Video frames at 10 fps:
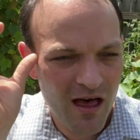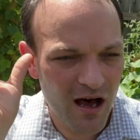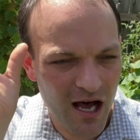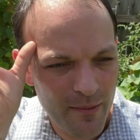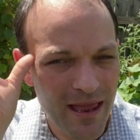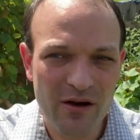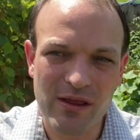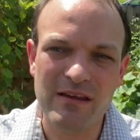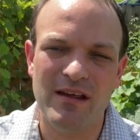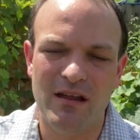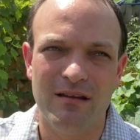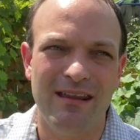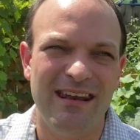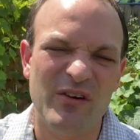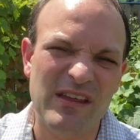And
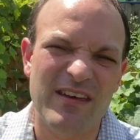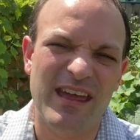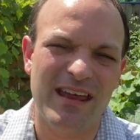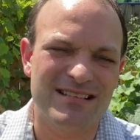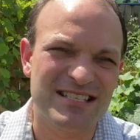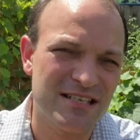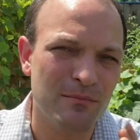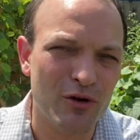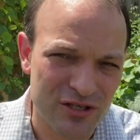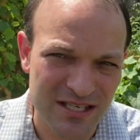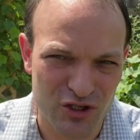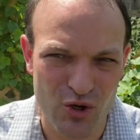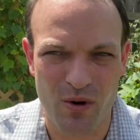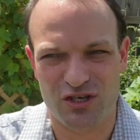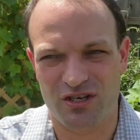I'll give a similar
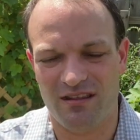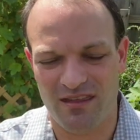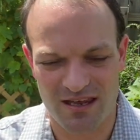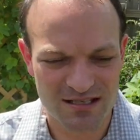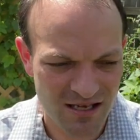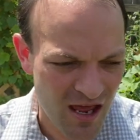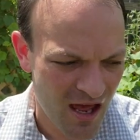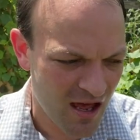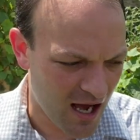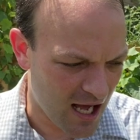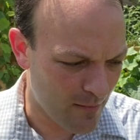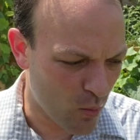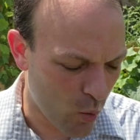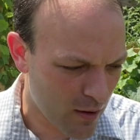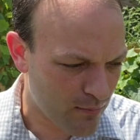situation to this.
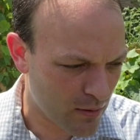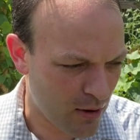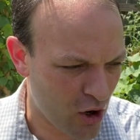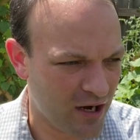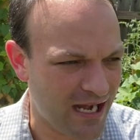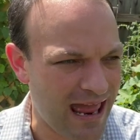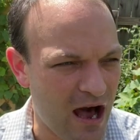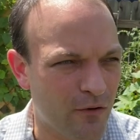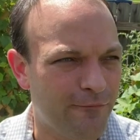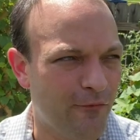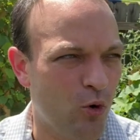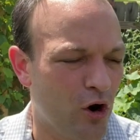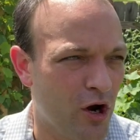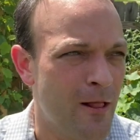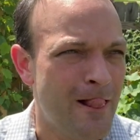We're preparing now
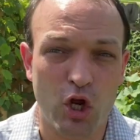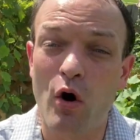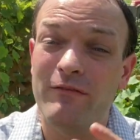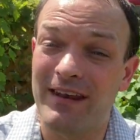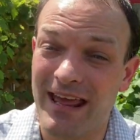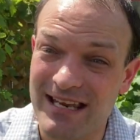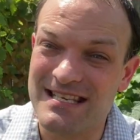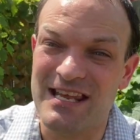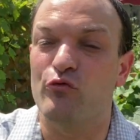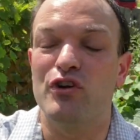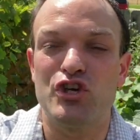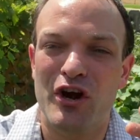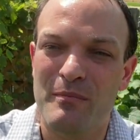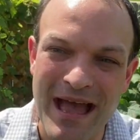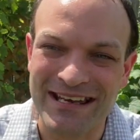for COVID-19,
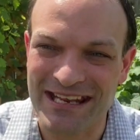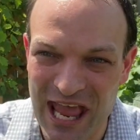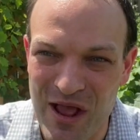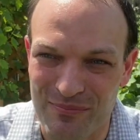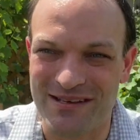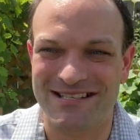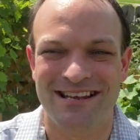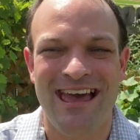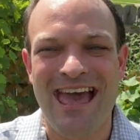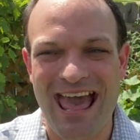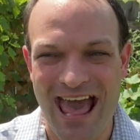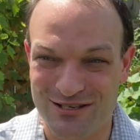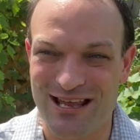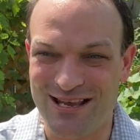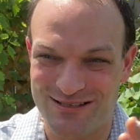returning back to campus,
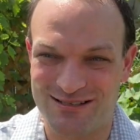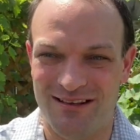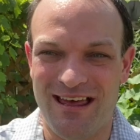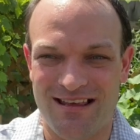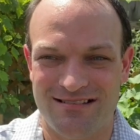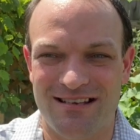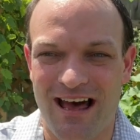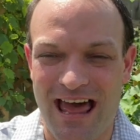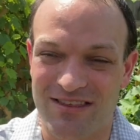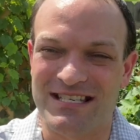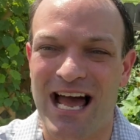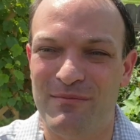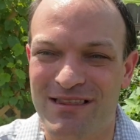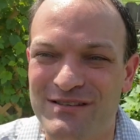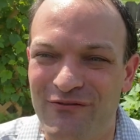as at the time
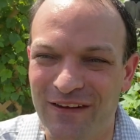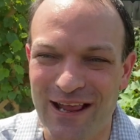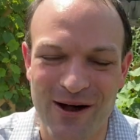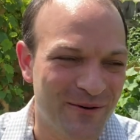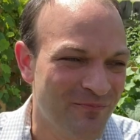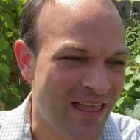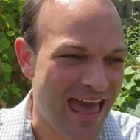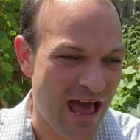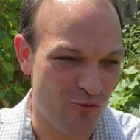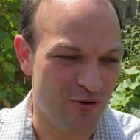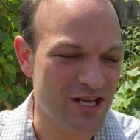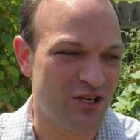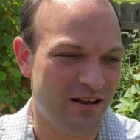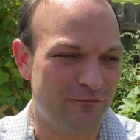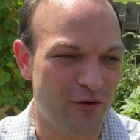of this video at
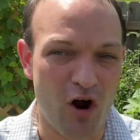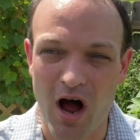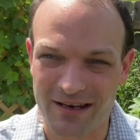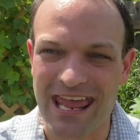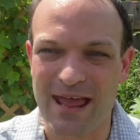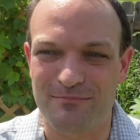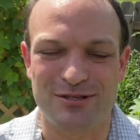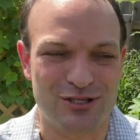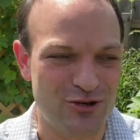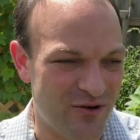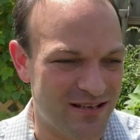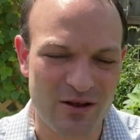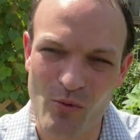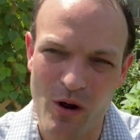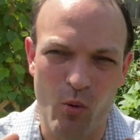Regent for on-campus students,
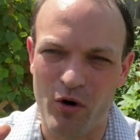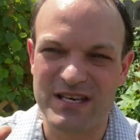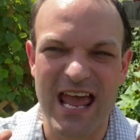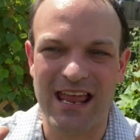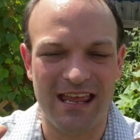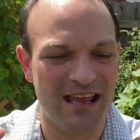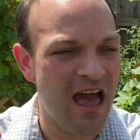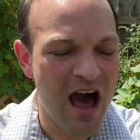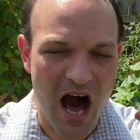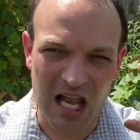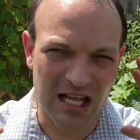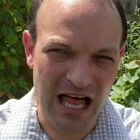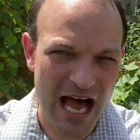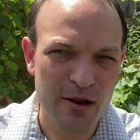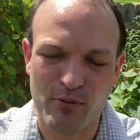and we're taking a
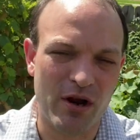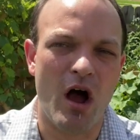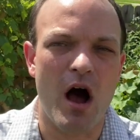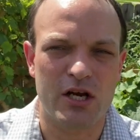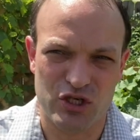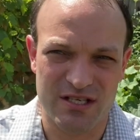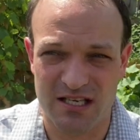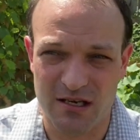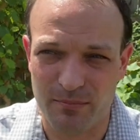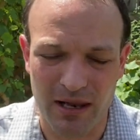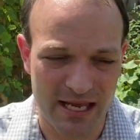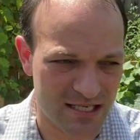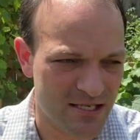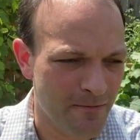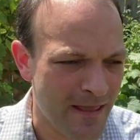lot of precautions into
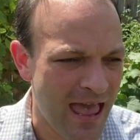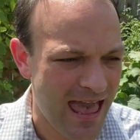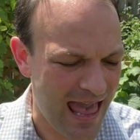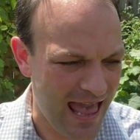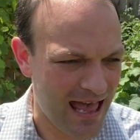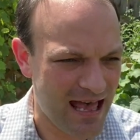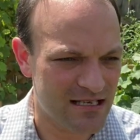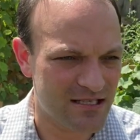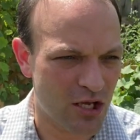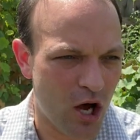place. And